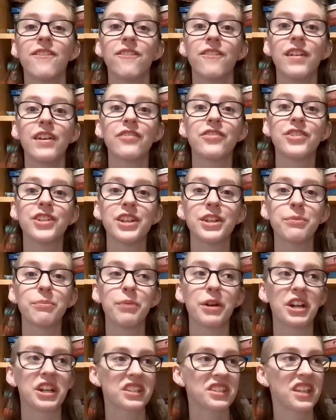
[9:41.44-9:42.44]
15
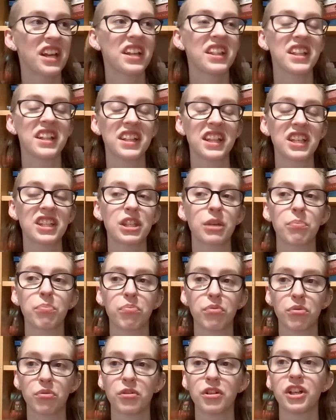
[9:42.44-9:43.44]
books. I think that's a
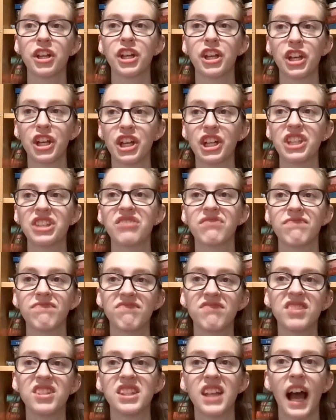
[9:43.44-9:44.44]
pretty good
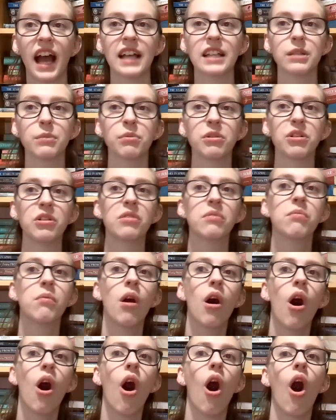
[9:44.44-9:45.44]
sizable
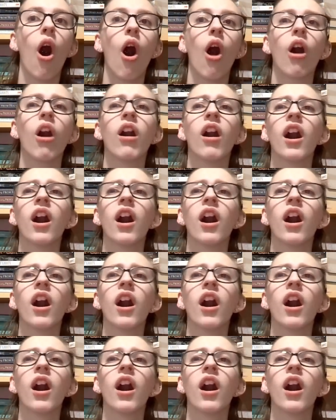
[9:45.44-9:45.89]
haul.